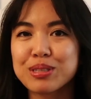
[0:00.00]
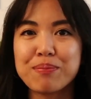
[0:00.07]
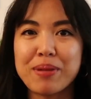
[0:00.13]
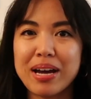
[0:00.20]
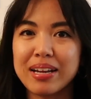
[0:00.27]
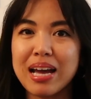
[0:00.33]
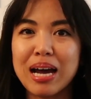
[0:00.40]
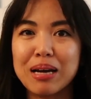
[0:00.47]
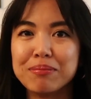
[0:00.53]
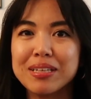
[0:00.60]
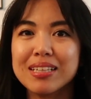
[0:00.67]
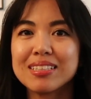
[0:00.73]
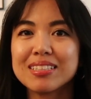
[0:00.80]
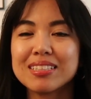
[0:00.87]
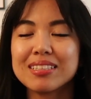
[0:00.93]
the bad
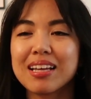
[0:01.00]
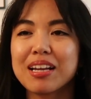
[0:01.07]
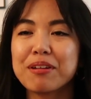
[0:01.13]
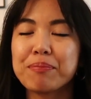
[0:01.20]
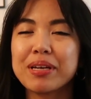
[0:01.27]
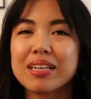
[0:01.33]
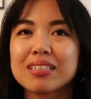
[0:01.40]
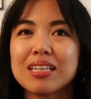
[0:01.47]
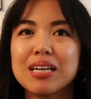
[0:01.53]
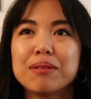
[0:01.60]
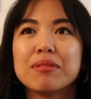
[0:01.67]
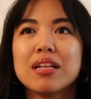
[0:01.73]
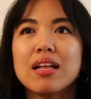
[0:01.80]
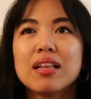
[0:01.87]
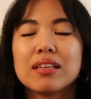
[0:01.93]
habits that I picked up,
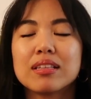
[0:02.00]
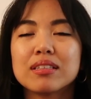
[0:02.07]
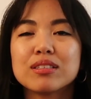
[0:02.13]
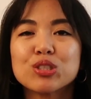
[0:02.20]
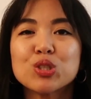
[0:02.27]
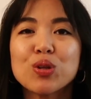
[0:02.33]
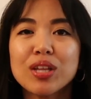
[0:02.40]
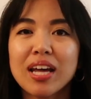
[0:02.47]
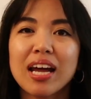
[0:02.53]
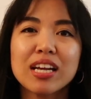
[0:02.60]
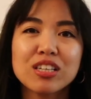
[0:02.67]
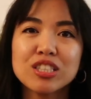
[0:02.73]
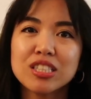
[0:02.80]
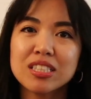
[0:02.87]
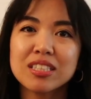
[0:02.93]
so that I
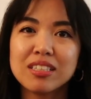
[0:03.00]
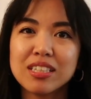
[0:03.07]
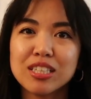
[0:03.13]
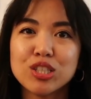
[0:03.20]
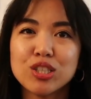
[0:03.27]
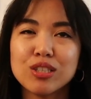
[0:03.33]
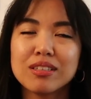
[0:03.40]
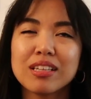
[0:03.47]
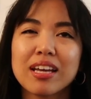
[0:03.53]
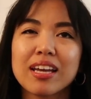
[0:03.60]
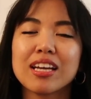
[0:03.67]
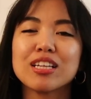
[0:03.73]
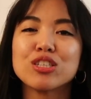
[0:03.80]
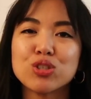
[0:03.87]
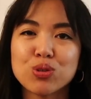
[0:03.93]
could still in,
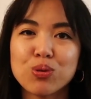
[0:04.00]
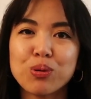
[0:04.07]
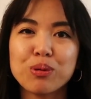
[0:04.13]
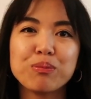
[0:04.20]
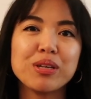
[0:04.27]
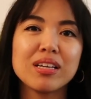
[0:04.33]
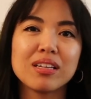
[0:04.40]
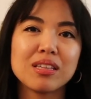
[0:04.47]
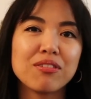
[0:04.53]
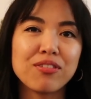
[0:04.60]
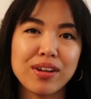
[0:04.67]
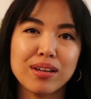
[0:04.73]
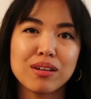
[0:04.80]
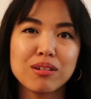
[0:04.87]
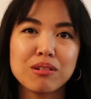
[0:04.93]
like enjoy being in the
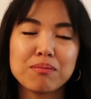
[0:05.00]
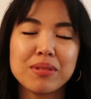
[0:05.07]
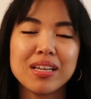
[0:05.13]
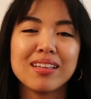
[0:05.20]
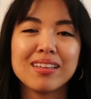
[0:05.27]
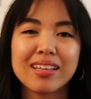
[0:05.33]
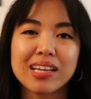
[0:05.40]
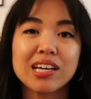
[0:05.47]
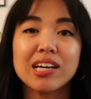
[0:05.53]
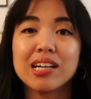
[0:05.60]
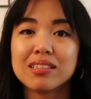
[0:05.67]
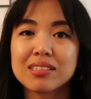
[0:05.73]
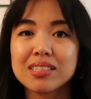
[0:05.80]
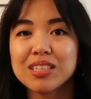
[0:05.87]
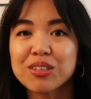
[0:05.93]
fandom in like a
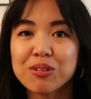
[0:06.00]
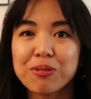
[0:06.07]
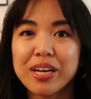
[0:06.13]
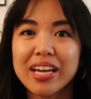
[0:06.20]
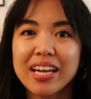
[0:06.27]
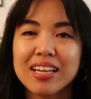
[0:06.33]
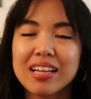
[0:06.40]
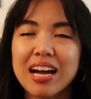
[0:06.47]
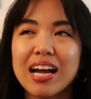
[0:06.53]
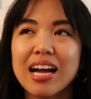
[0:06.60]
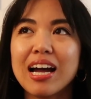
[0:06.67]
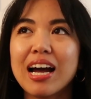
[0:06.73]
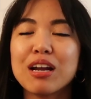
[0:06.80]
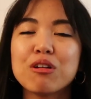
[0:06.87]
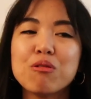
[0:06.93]
healthier way.
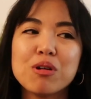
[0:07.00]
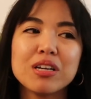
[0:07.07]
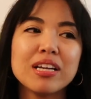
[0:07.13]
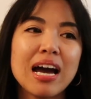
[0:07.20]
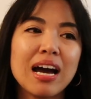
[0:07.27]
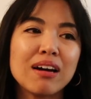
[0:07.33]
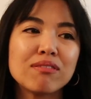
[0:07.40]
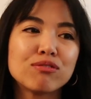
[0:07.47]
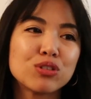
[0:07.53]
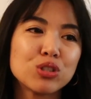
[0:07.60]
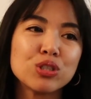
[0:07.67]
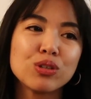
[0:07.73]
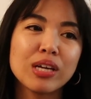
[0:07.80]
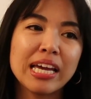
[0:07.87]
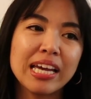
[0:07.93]
I, I don't want to have
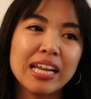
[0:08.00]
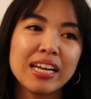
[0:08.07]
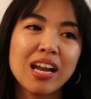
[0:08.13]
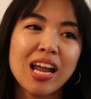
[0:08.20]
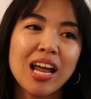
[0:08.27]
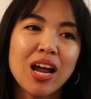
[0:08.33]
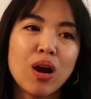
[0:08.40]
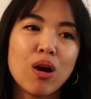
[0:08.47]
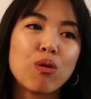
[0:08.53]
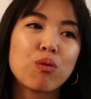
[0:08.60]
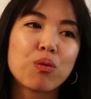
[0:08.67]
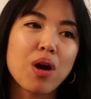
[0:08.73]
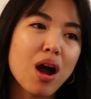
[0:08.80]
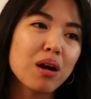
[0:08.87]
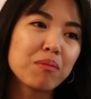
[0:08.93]
to hit
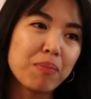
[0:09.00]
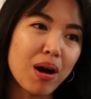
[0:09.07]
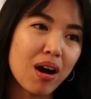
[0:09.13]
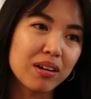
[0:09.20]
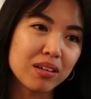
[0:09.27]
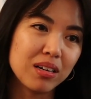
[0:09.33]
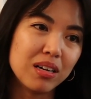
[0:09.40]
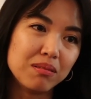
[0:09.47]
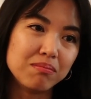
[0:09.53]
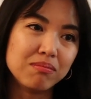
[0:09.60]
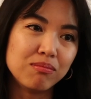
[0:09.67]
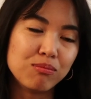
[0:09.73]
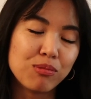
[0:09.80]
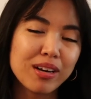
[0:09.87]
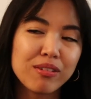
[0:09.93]
rock bottom,
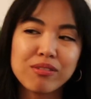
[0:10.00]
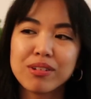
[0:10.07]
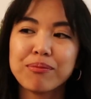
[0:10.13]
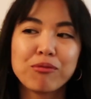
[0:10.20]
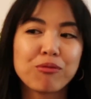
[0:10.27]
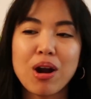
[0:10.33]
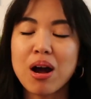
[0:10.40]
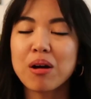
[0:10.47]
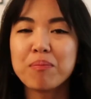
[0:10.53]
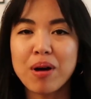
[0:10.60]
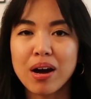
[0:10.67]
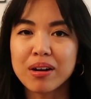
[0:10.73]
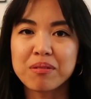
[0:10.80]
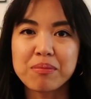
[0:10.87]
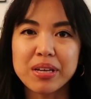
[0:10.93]
whatever rock
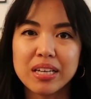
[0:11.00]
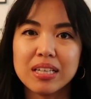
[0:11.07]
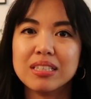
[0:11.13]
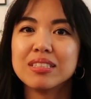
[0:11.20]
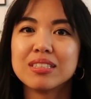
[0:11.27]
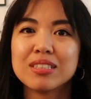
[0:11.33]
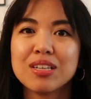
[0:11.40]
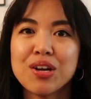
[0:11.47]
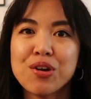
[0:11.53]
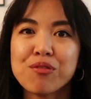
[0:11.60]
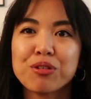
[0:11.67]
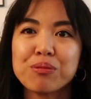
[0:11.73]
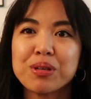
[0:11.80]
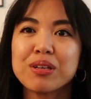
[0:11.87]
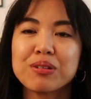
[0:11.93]
bottom is,
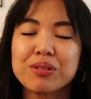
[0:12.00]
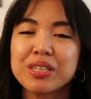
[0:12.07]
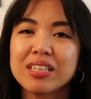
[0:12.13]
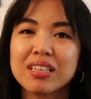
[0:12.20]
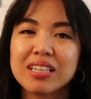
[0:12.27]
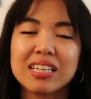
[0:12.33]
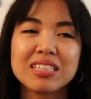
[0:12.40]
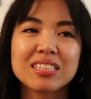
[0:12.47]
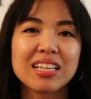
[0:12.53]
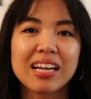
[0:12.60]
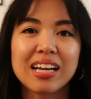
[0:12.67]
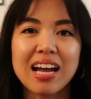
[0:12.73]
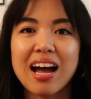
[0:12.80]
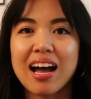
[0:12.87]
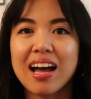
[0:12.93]
for me to realize
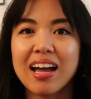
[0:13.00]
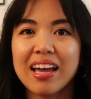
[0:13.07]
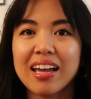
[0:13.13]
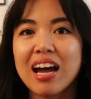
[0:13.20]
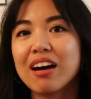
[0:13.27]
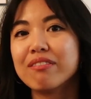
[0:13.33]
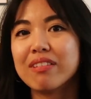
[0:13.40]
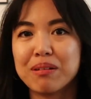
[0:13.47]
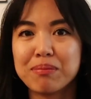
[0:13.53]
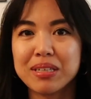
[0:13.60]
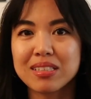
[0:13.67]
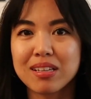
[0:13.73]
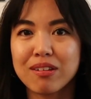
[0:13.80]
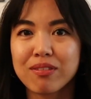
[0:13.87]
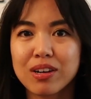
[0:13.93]
like I have let
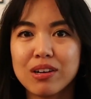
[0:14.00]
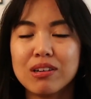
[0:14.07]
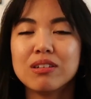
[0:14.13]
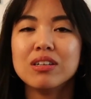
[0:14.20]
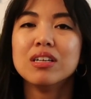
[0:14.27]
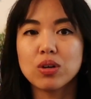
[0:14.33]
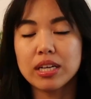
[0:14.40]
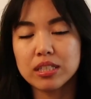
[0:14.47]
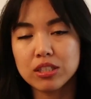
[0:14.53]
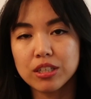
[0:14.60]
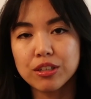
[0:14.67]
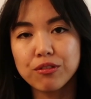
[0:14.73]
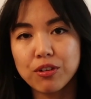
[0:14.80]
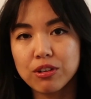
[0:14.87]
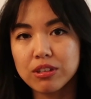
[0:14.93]
myself go. So I
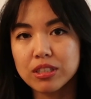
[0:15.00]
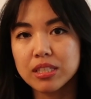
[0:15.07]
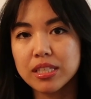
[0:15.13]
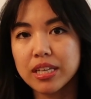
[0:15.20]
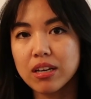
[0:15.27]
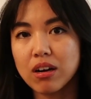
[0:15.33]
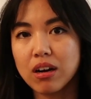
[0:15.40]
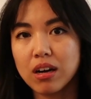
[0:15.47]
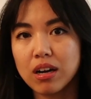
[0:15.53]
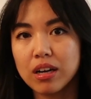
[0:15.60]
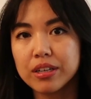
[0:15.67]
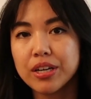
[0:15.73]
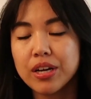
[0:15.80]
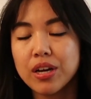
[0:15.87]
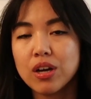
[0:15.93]
started focusing
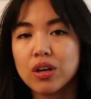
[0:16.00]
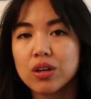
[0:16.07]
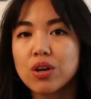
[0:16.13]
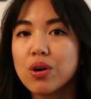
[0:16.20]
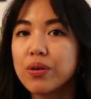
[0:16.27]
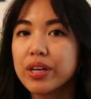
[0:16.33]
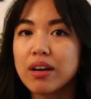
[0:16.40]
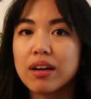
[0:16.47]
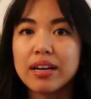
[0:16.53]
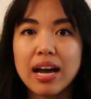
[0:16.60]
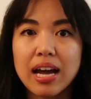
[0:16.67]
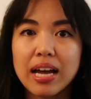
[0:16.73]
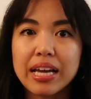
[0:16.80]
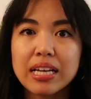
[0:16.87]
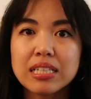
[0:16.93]
on going on
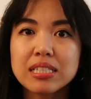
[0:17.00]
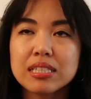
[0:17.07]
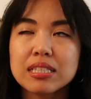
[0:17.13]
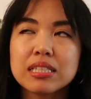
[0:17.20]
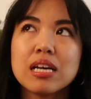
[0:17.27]
hikes,